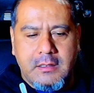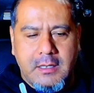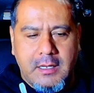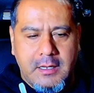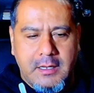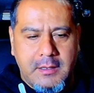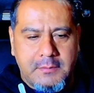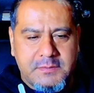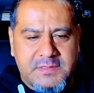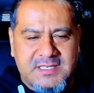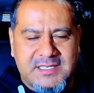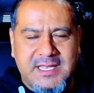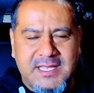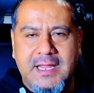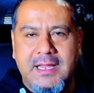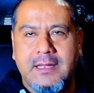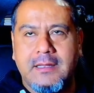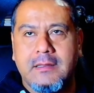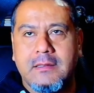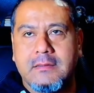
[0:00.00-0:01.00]
Um,
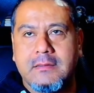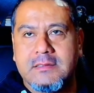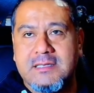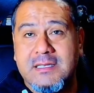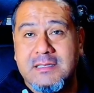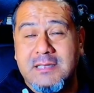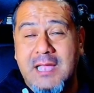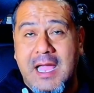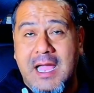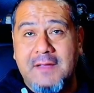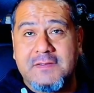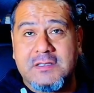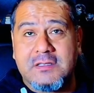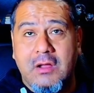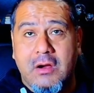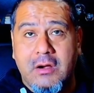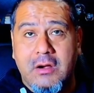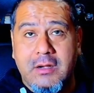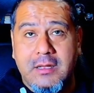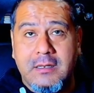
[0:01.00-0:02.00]
seeing since I've
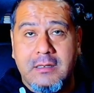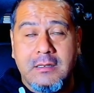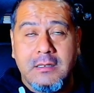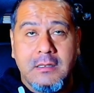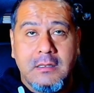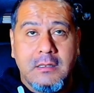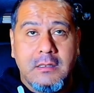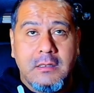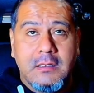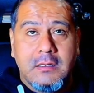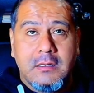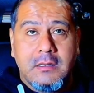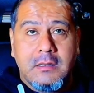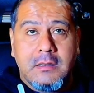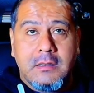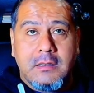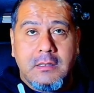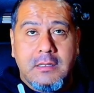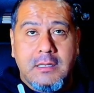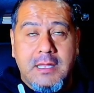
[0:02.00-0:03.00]
started,
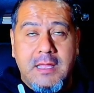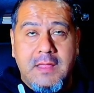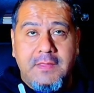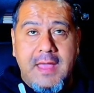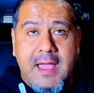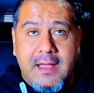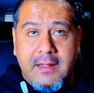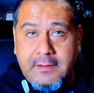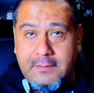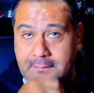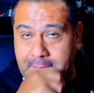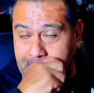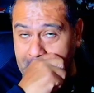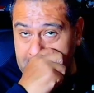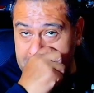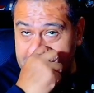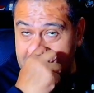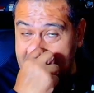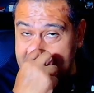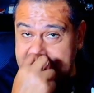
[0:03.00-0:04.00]
in that
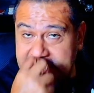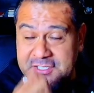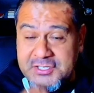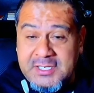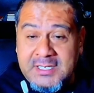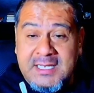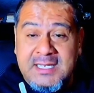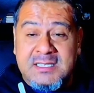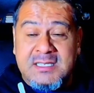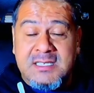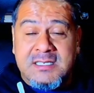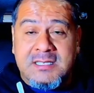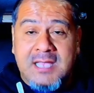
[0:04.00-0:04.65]
full transition into